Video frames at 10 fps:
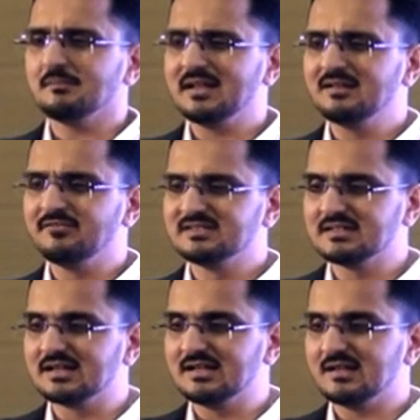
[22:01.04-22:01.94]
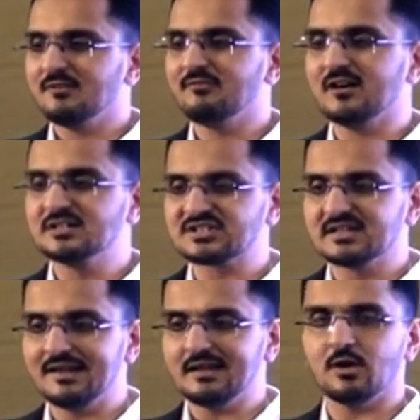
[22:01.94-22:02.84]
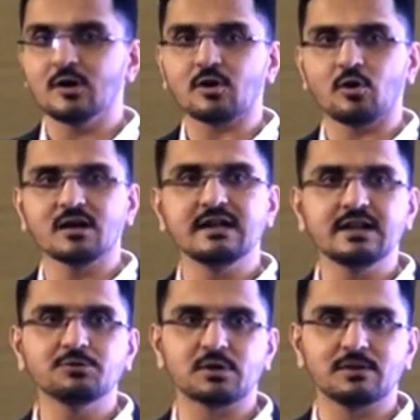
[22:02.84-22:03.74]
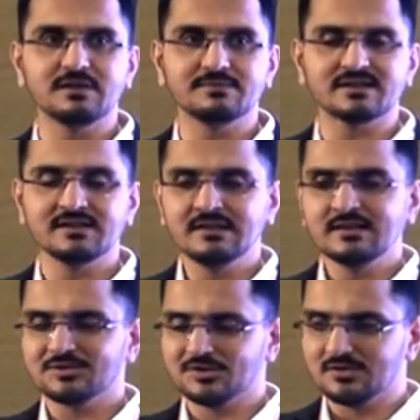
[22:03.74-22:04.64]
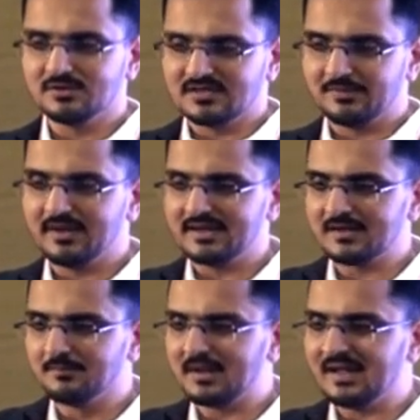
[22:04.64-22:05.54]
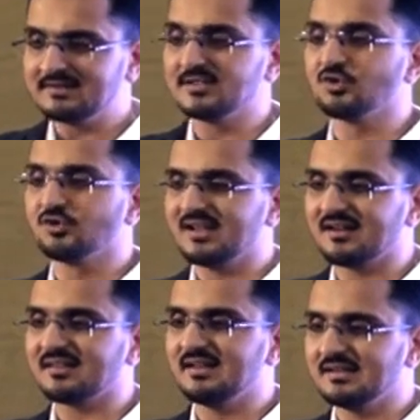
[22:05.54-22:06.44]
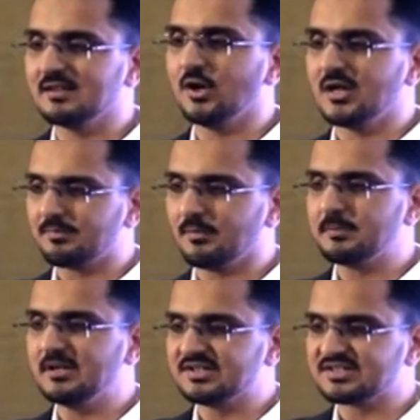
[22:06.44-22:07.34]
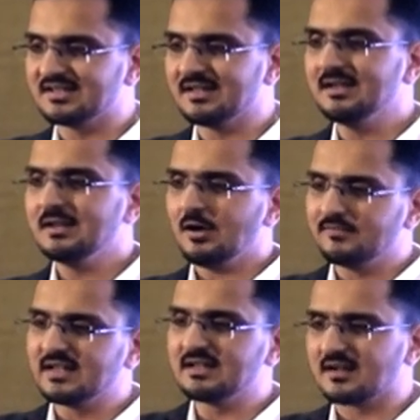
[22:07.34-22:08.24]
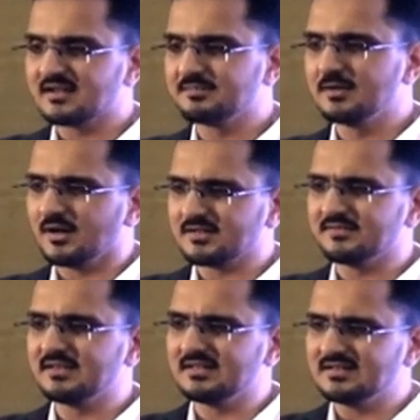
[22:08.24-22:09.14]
many physical, functional or cognitive problems. So the main compliance issues are seen in the older population of the drugs because of